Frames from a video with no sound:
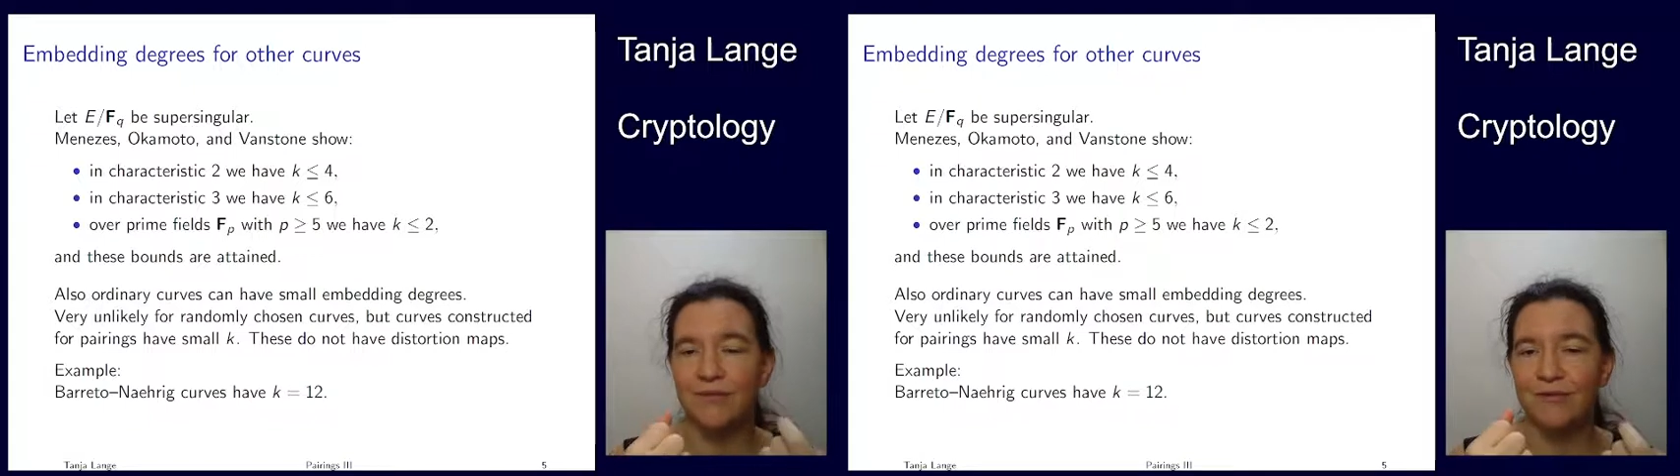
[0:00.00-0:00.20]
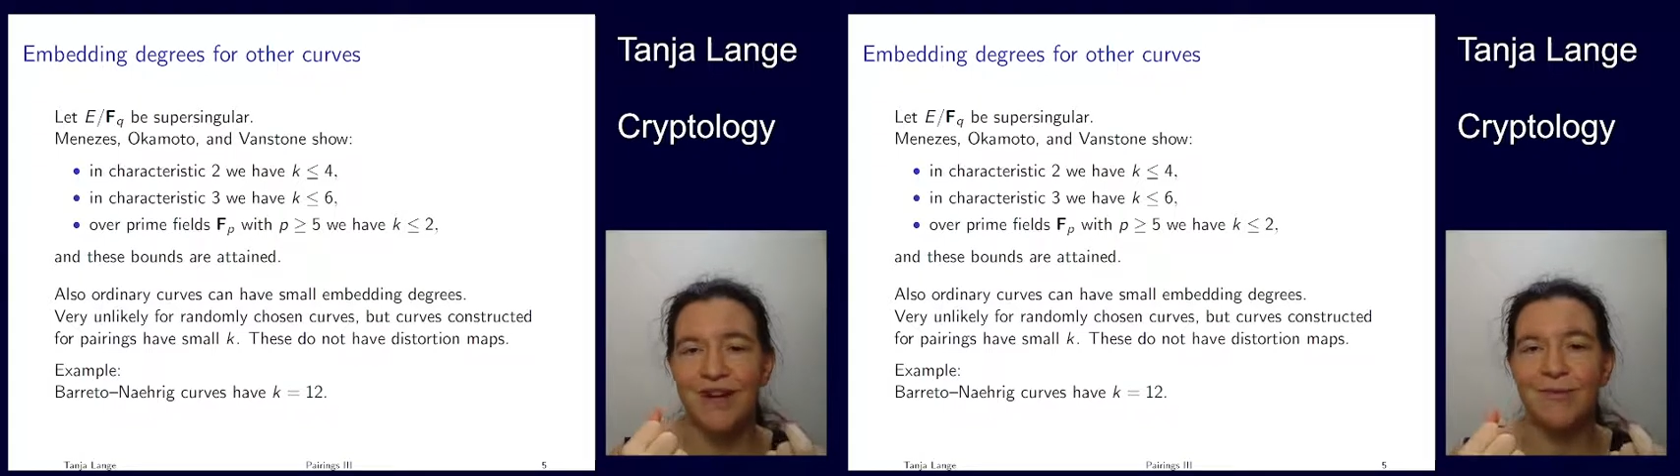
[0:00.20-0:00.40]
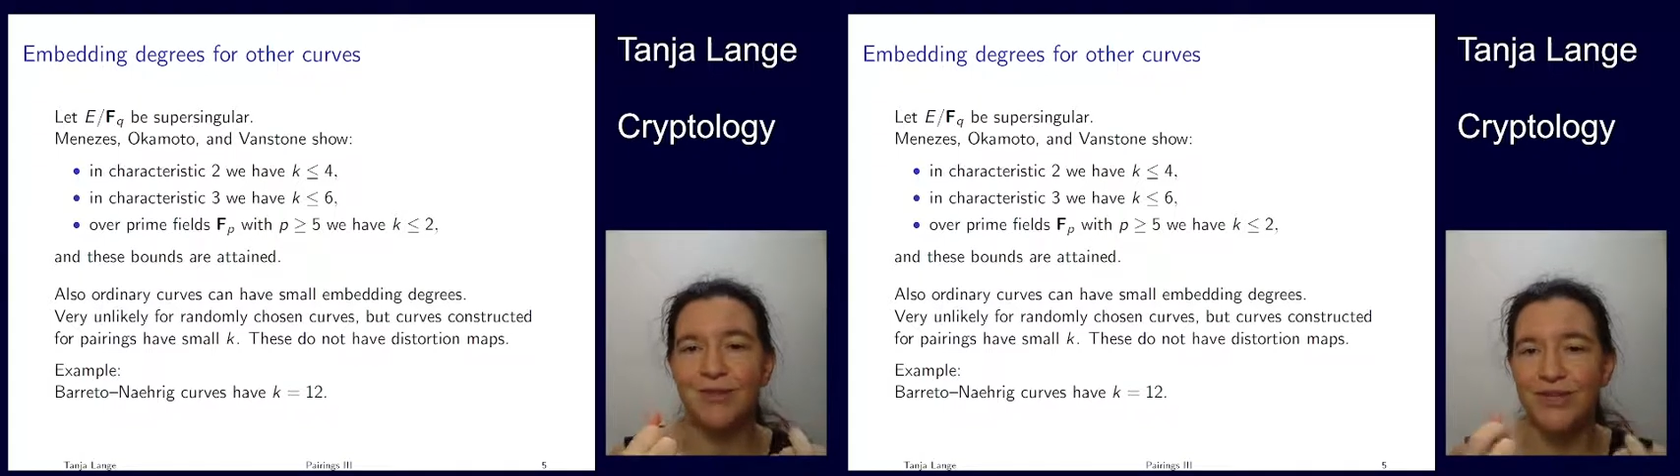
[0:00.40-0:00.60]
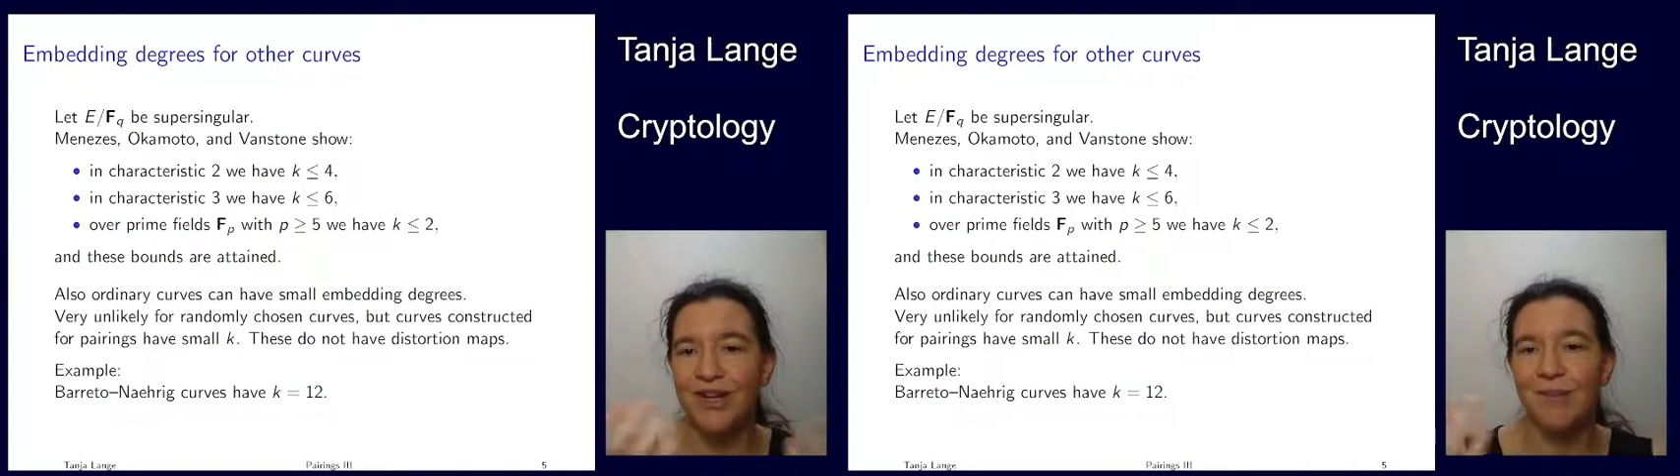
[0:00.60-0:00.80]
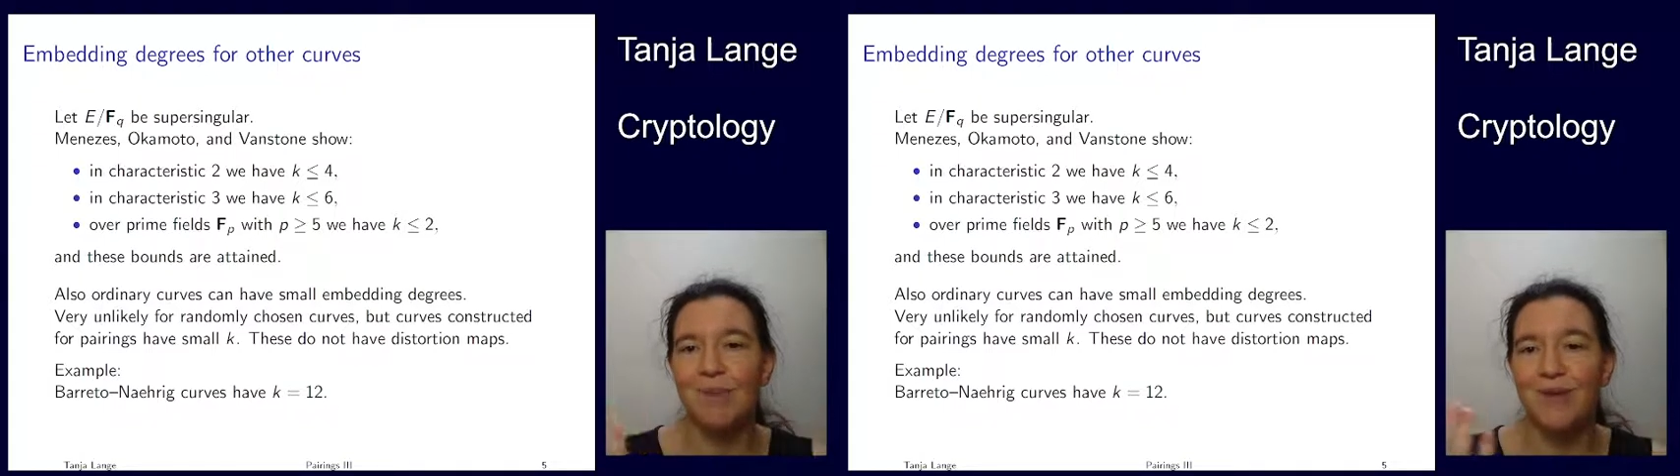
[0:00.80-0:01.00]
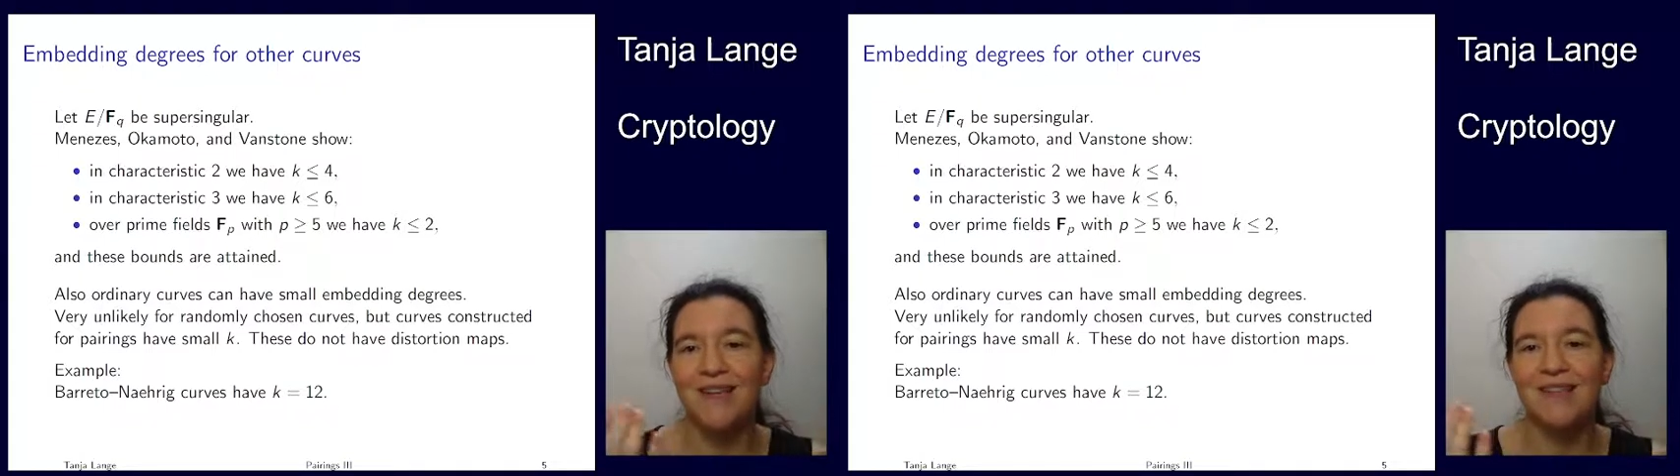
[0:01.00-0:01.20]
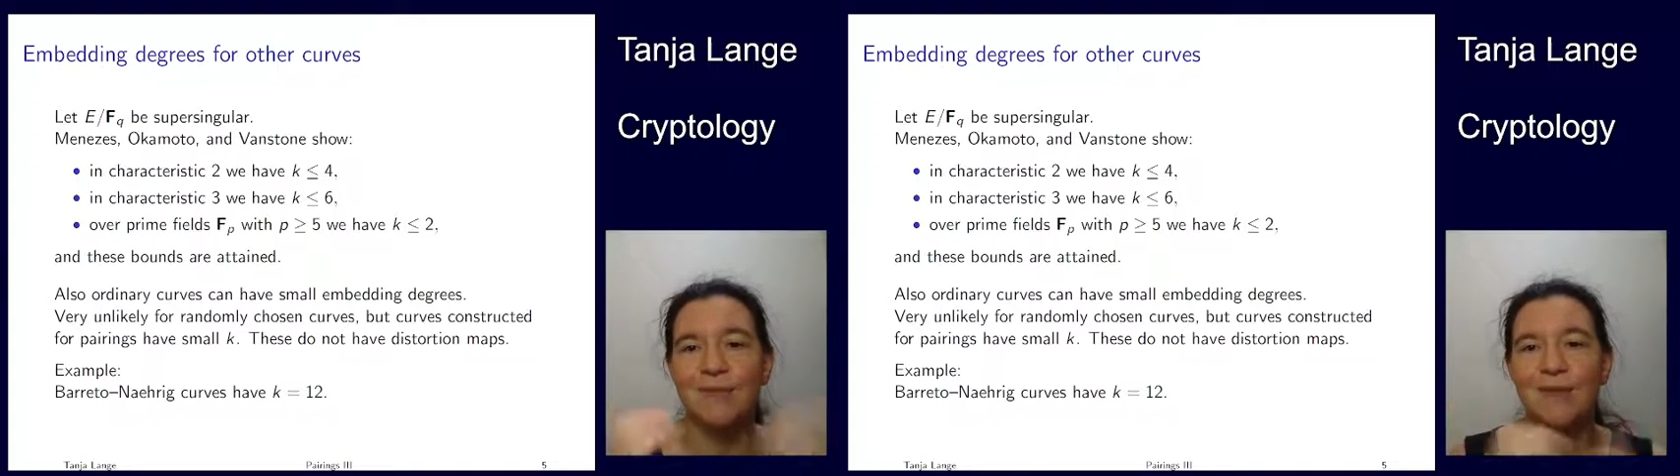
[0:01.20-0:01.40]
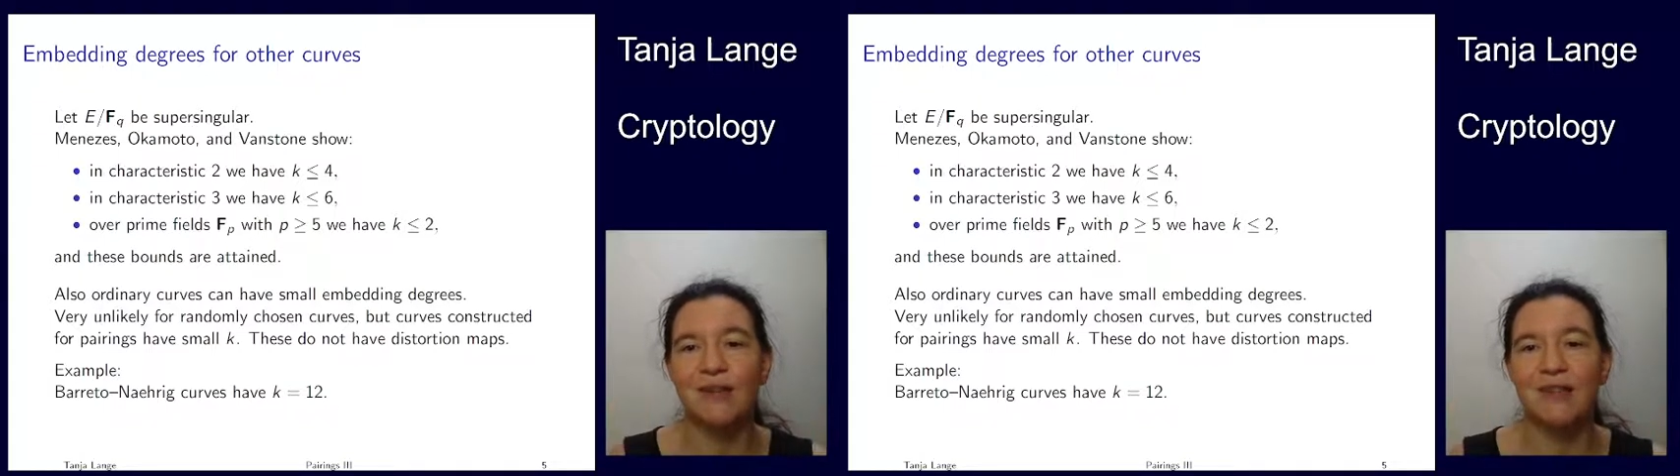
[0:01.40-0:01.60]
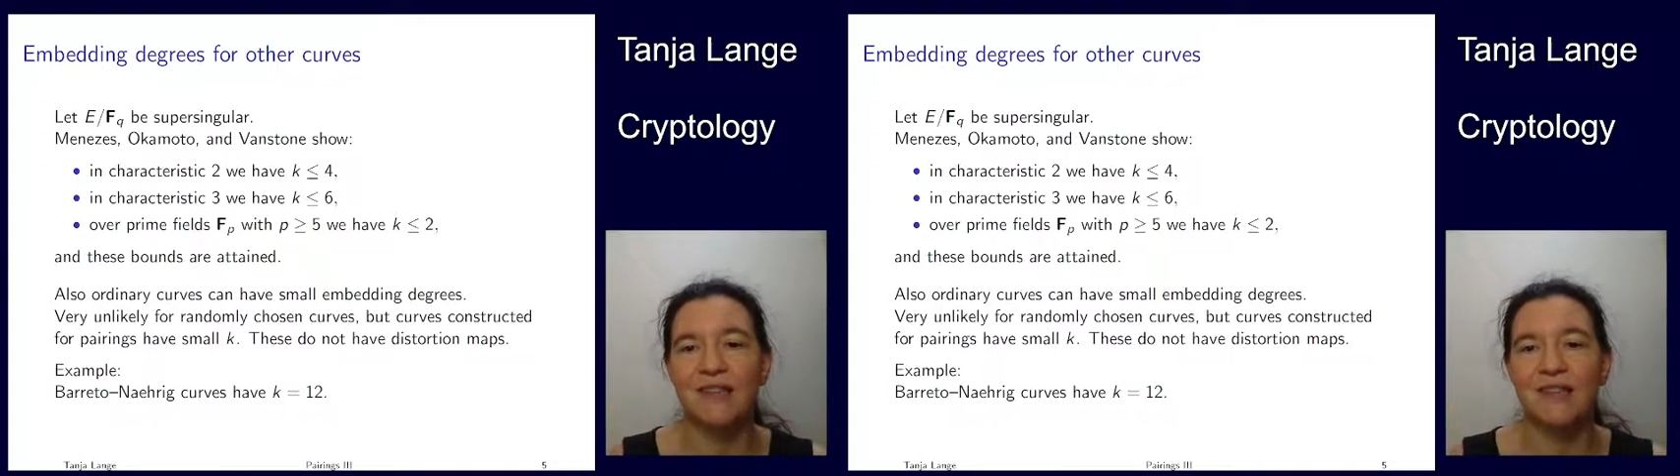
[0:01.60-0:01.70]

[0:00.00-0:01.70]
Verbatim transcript: random position, I mean p is about